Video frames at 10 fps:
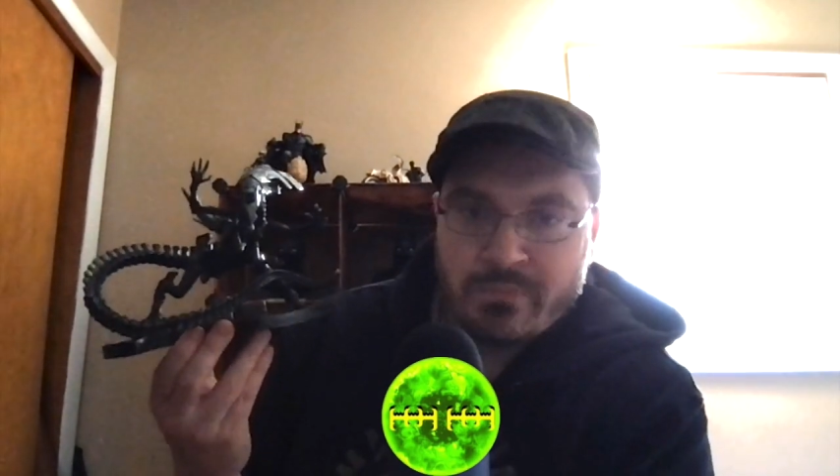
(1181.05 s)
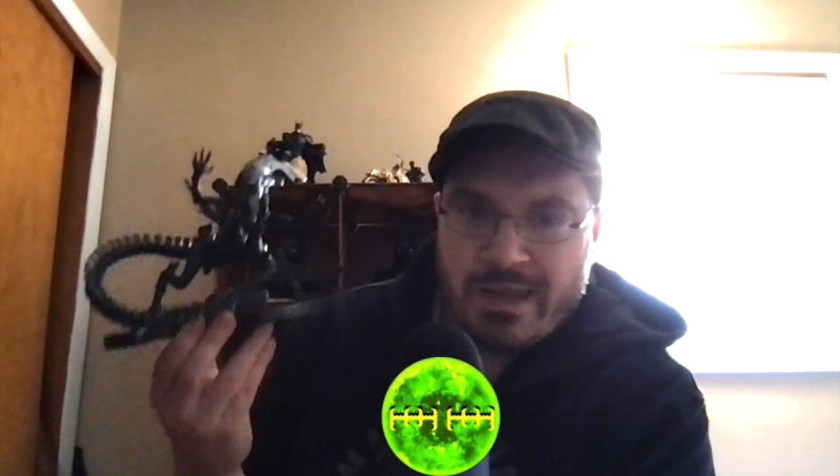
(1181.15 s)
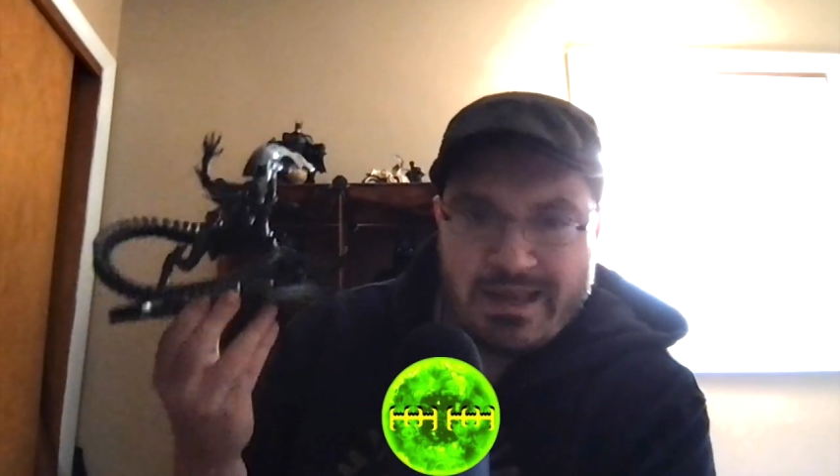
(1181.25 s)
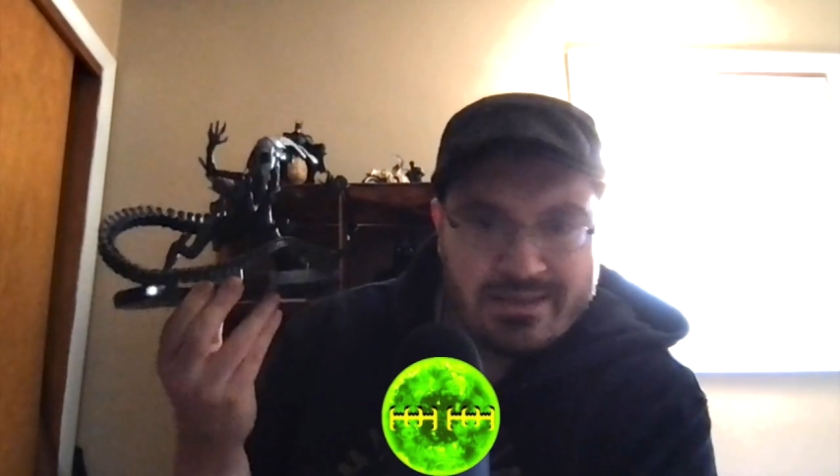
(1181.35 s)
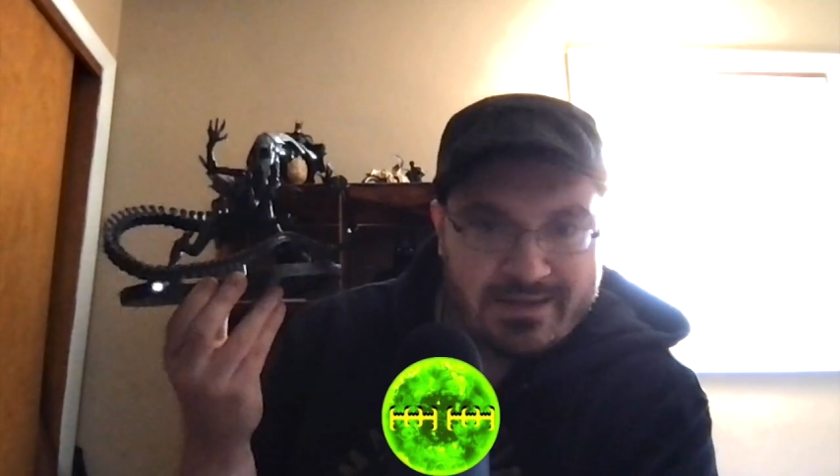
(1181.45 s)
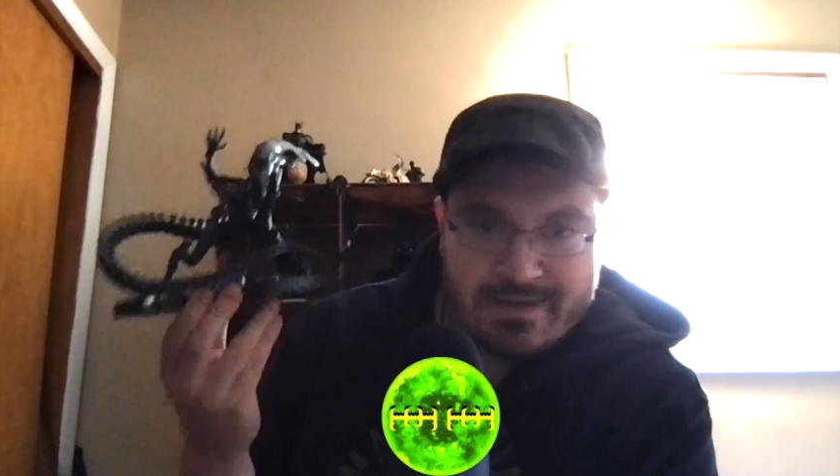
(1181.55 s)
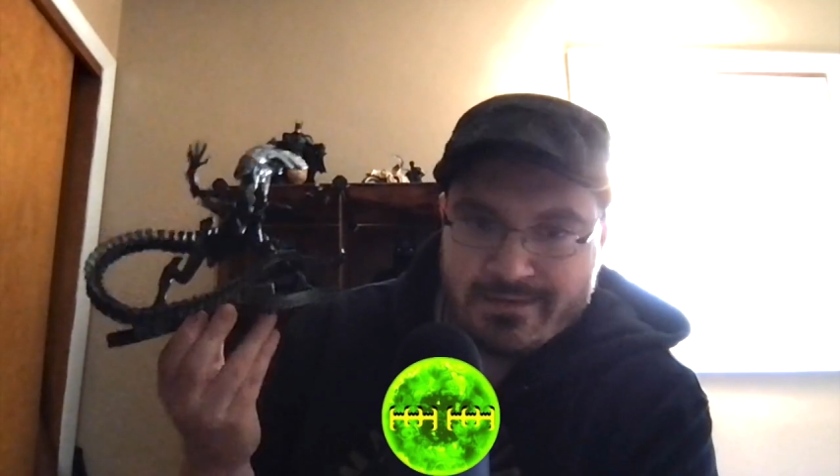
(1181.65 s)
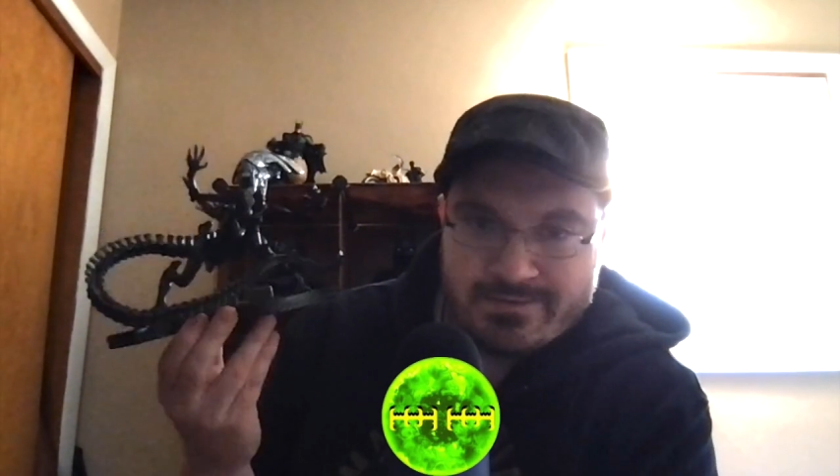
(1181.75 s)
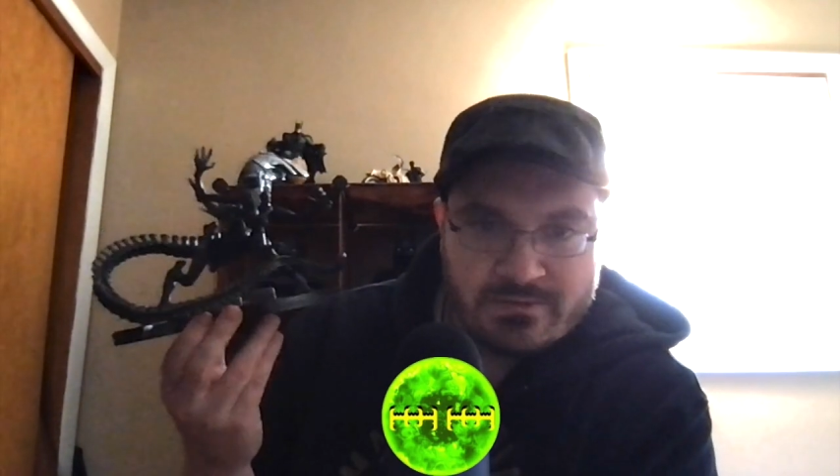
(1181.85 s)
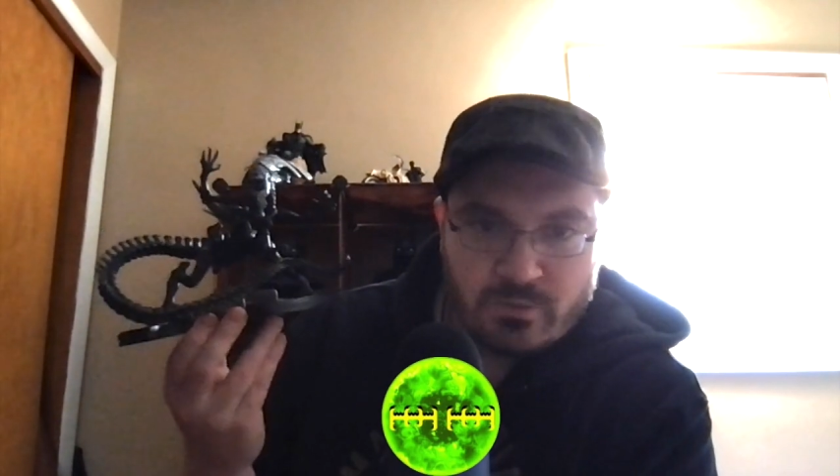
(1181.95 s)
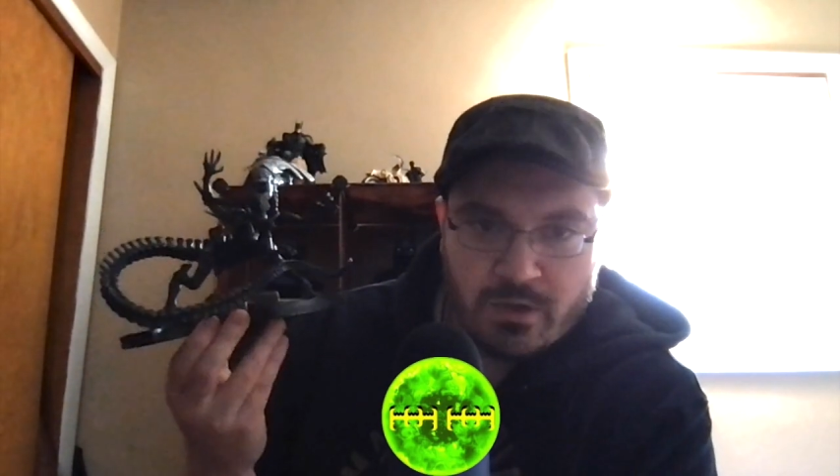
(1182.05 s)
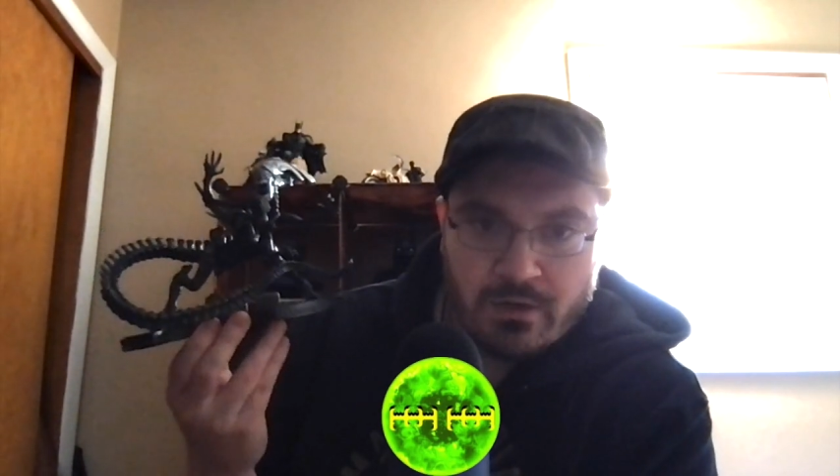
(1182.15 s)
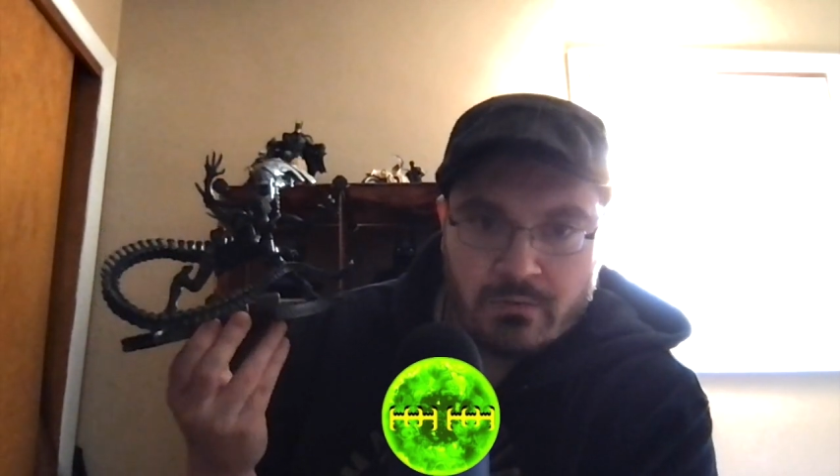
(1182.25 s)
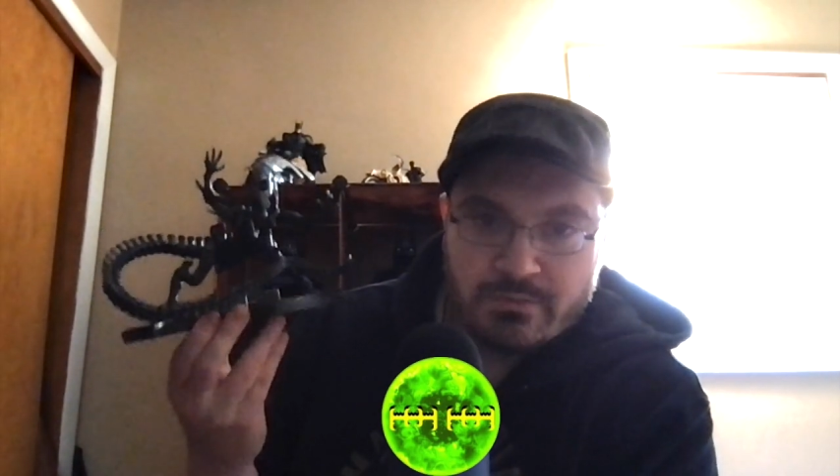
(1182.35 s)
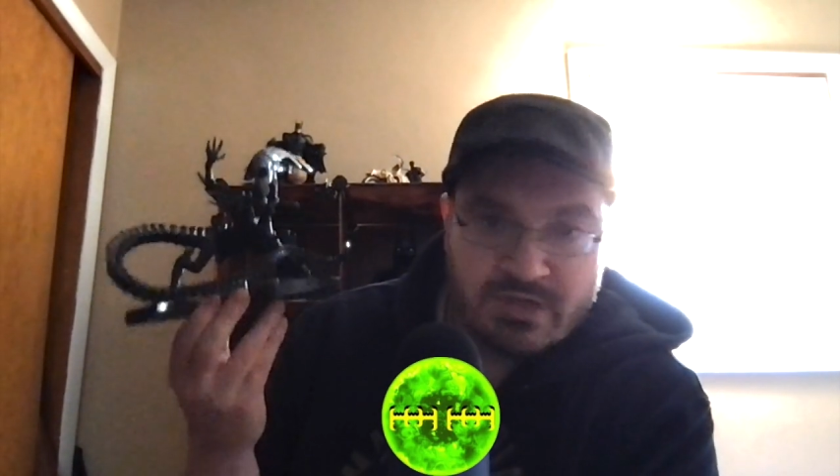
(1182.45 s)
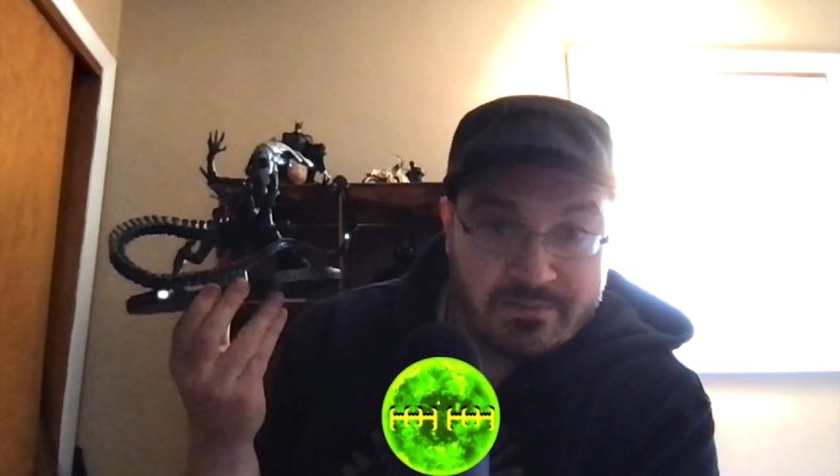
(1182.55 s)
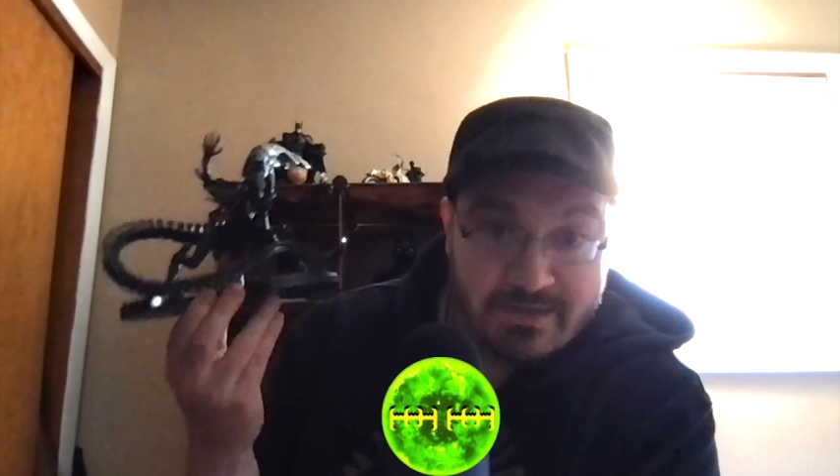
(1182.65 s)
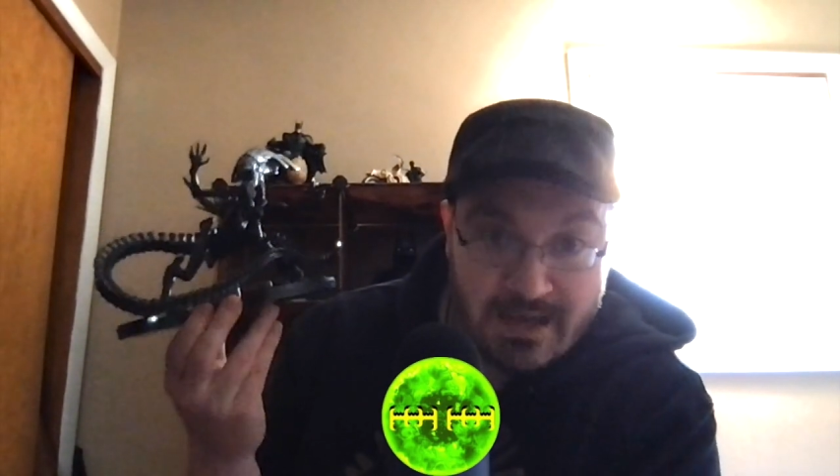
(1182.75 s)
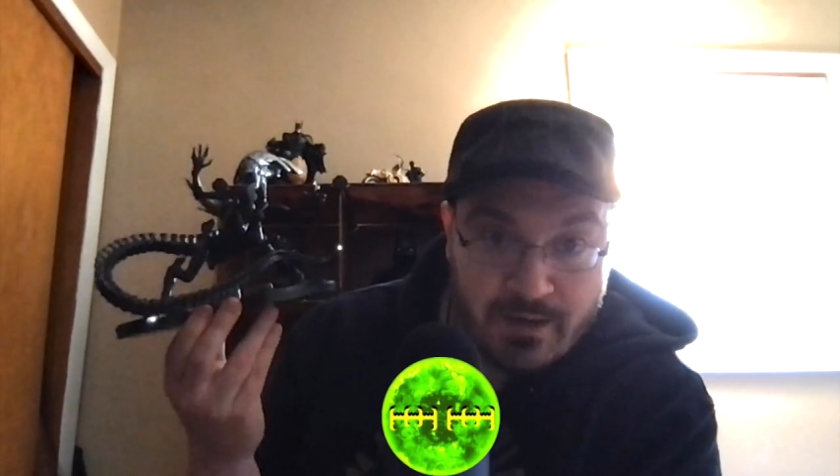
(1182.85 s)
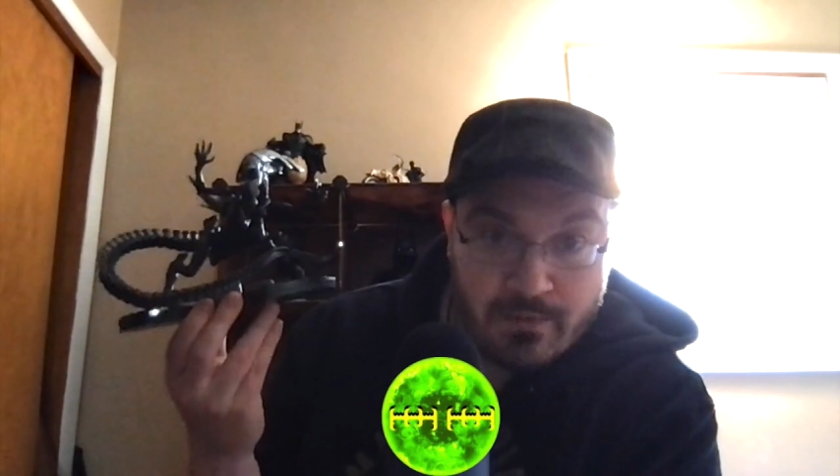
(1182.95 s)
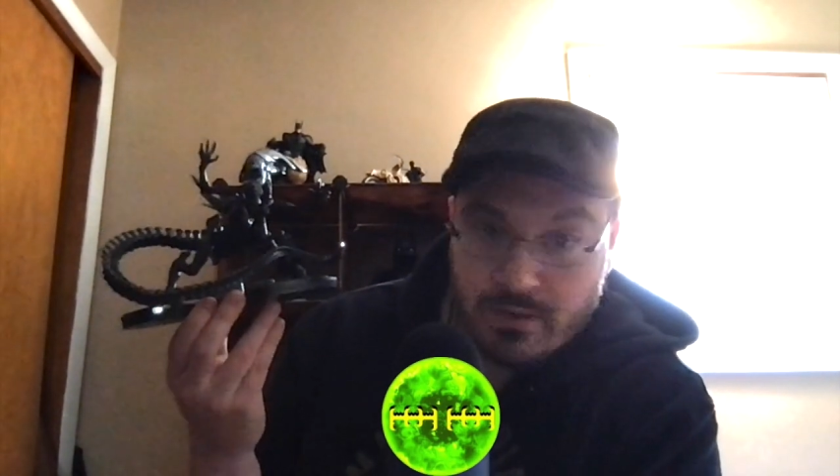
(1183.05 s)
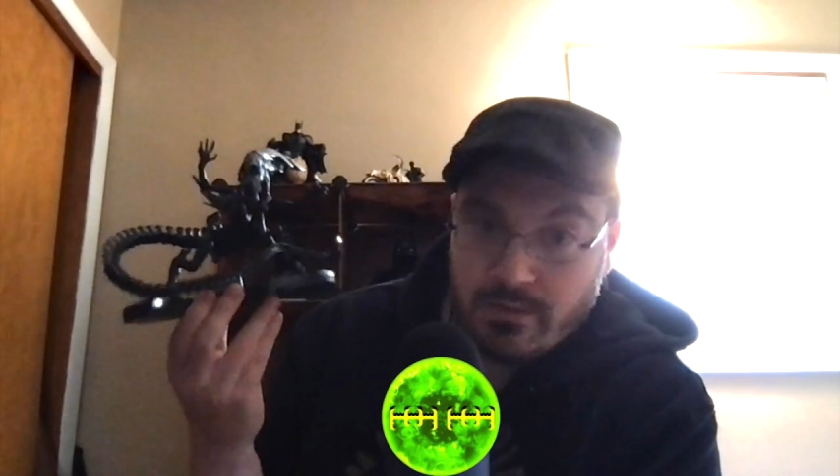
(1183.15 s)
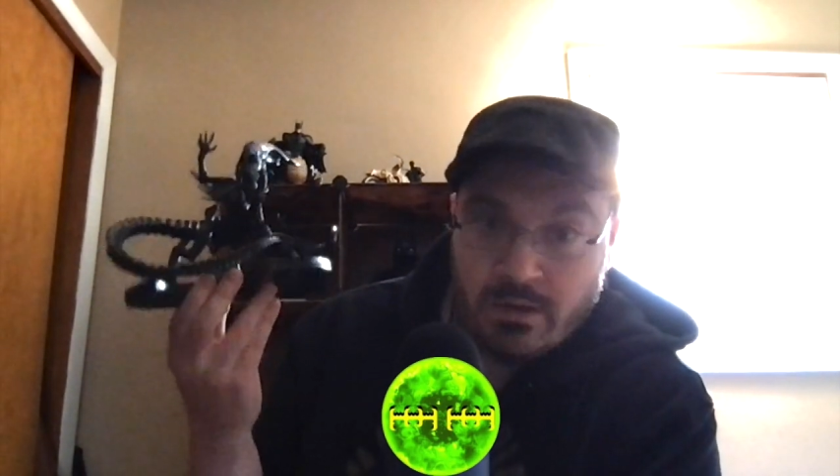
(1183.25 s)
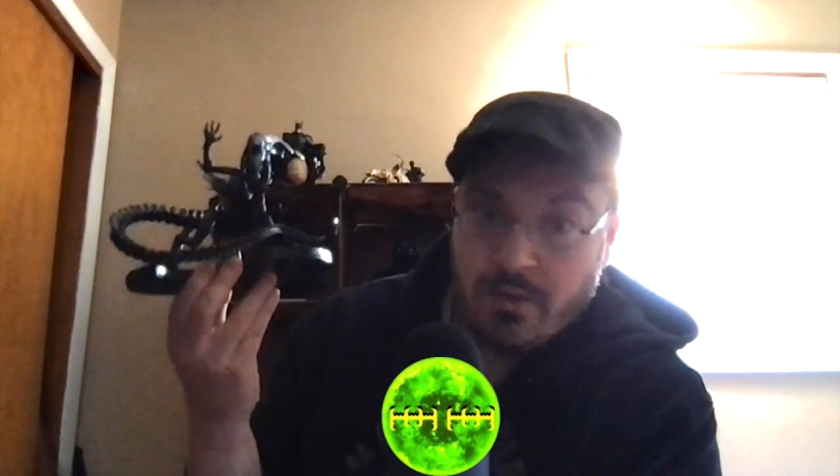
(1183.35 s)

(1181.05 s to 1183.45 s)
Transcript: Aliens as well. James Cameron.